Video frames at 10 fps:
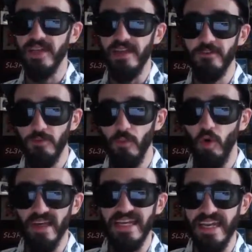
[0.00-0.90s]
gave you
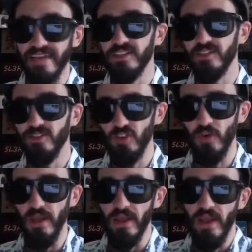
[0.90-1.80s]
more connection
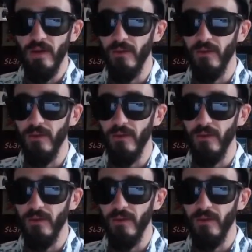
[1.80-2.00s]
to it.